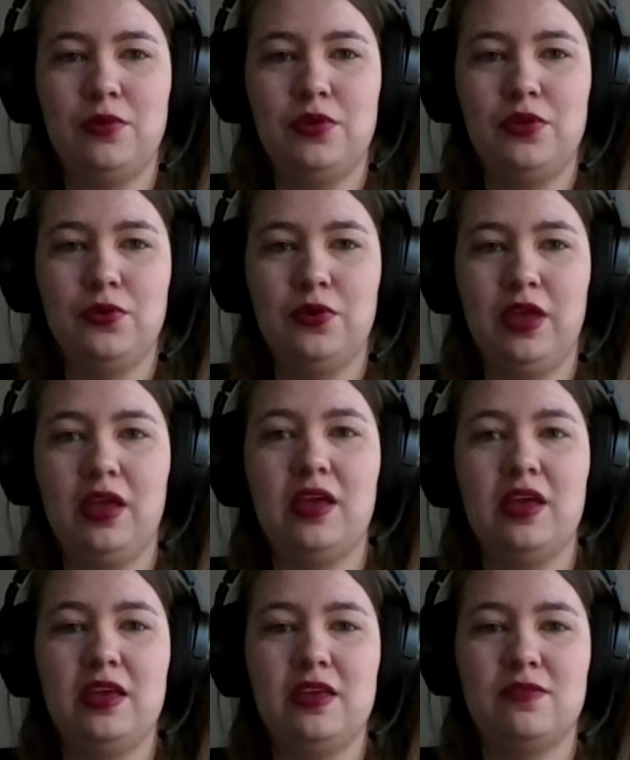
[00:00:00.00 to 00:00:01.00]
doing
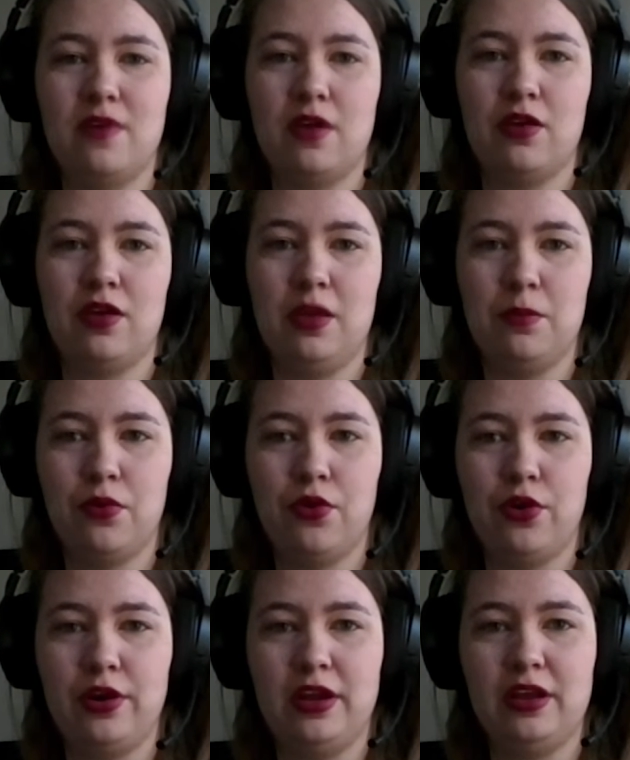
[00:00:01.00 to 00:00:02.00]
is very
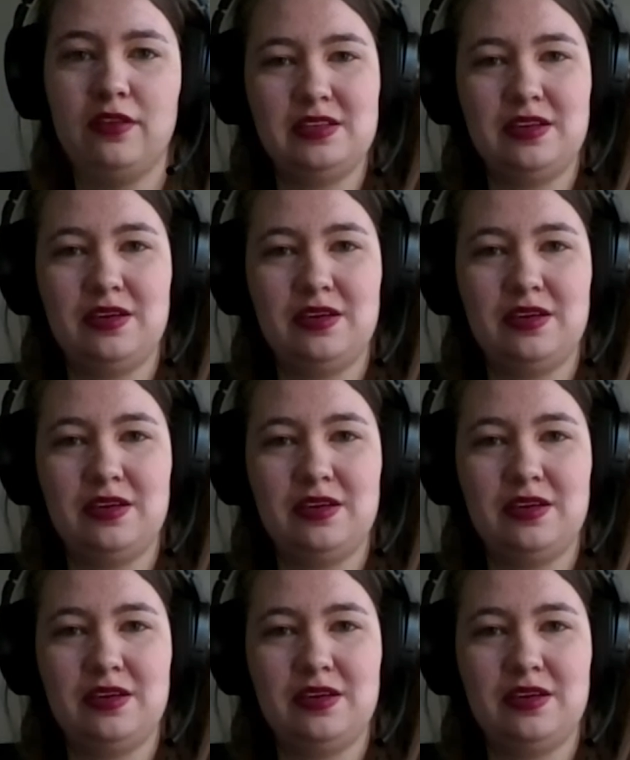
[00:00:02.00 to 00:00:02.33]
important.